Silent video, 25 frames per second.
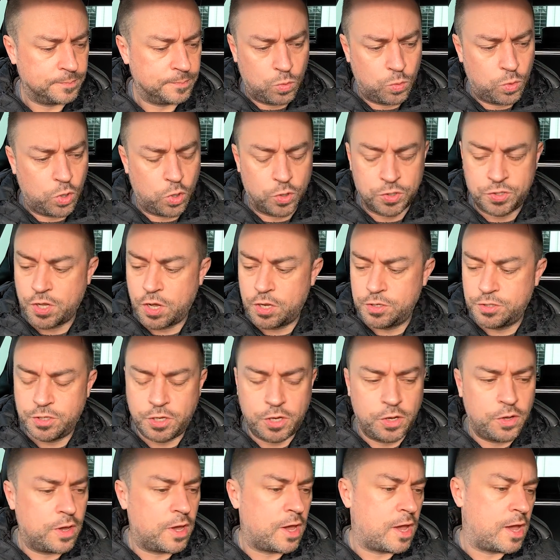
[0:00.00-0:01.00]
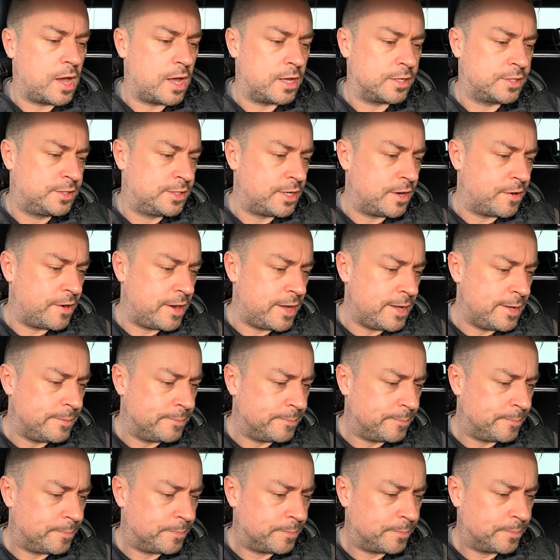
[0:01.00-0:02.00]
We also do Siri.
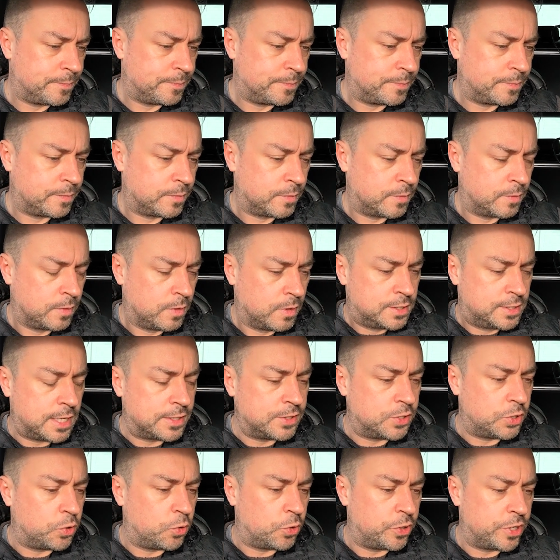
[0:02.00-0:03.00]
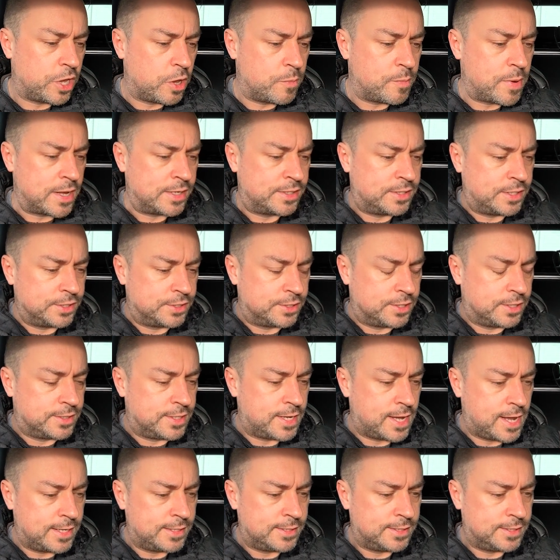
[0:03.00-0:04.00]
Send an audio message to
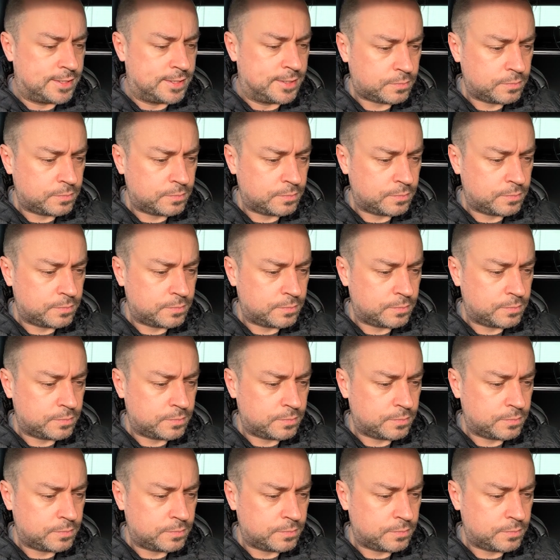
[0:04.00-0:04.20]
test.